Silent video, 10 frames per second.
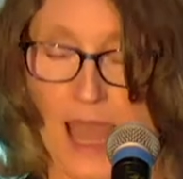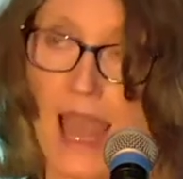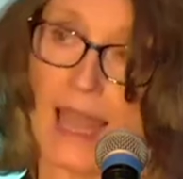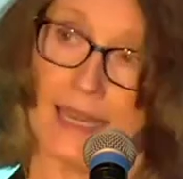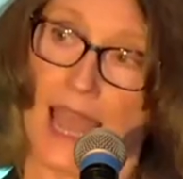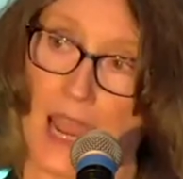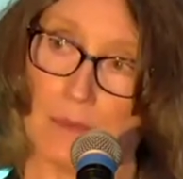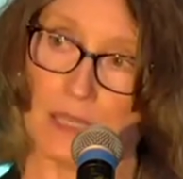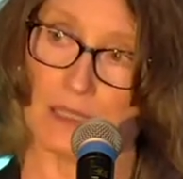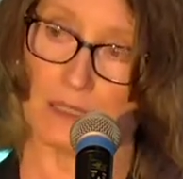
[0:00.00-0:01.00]
and
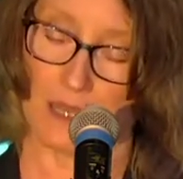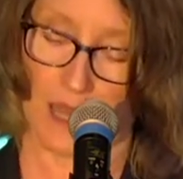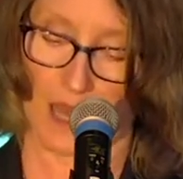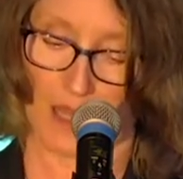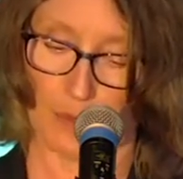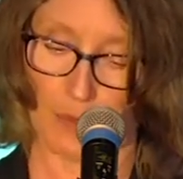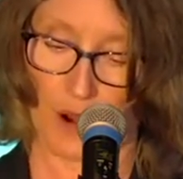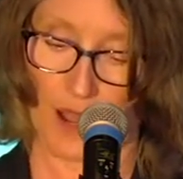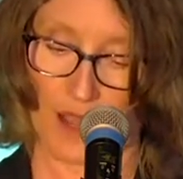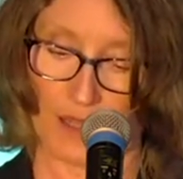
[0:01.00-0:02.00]
Haman, the
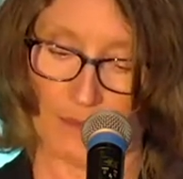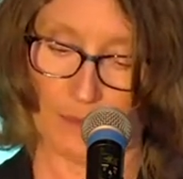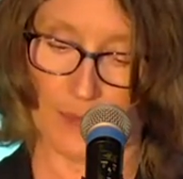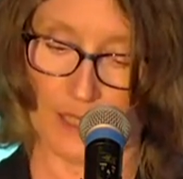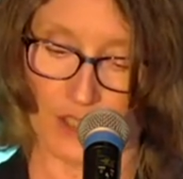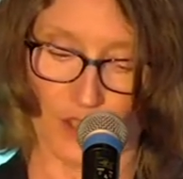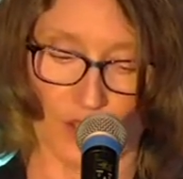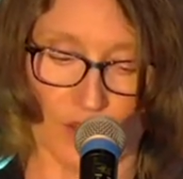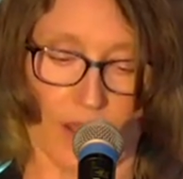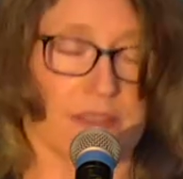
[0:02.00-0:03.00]
prime
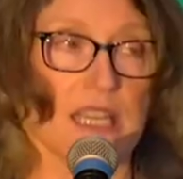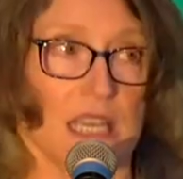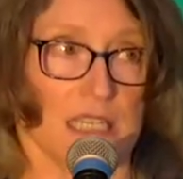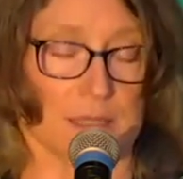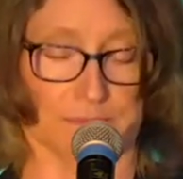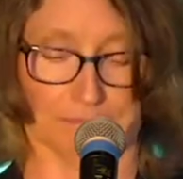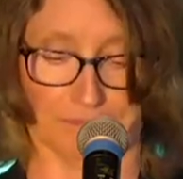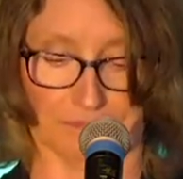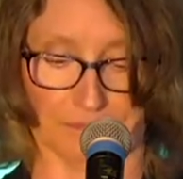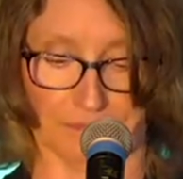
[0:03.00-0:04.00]
minister of the kingdom.
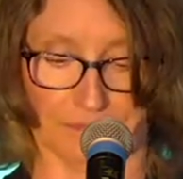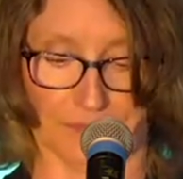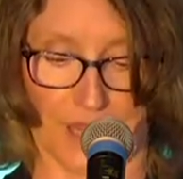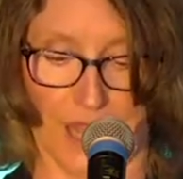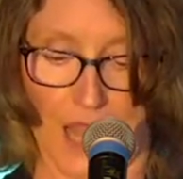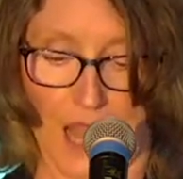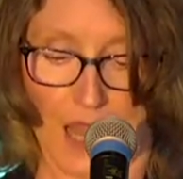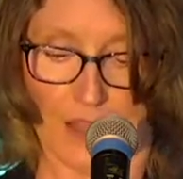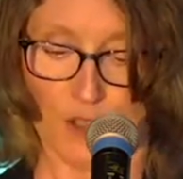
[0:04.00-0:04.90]
The